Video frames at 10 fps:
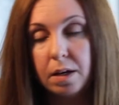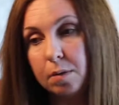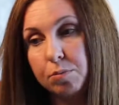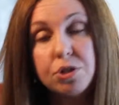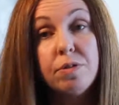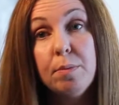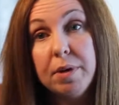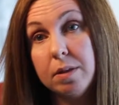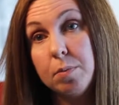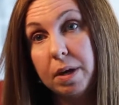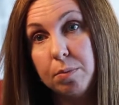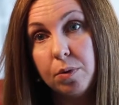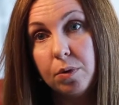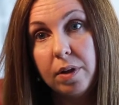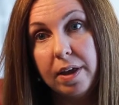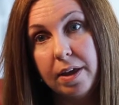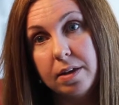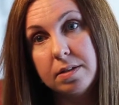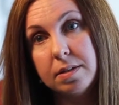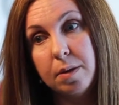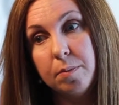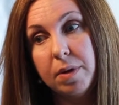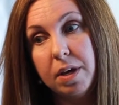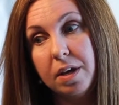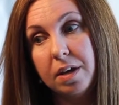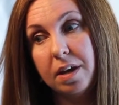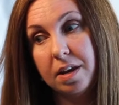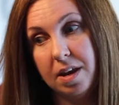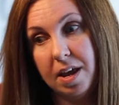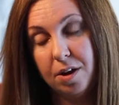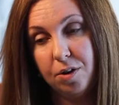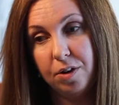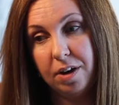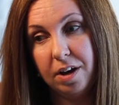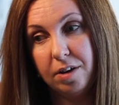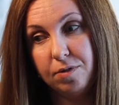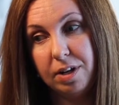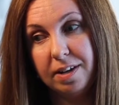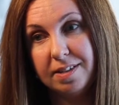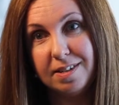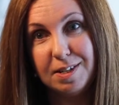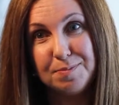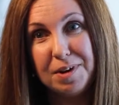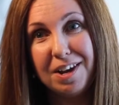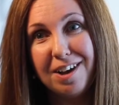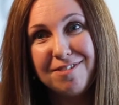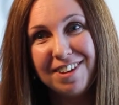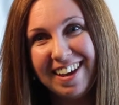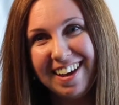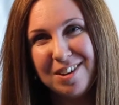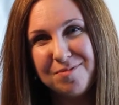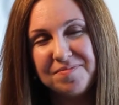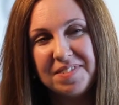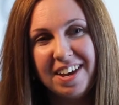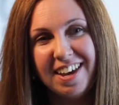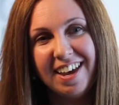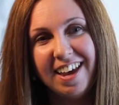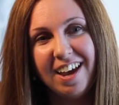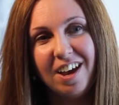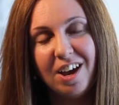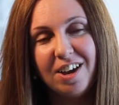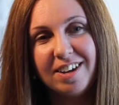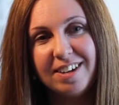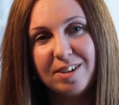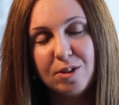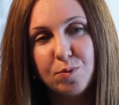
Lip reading: pushed around by other people, and now I realise that it's my life. I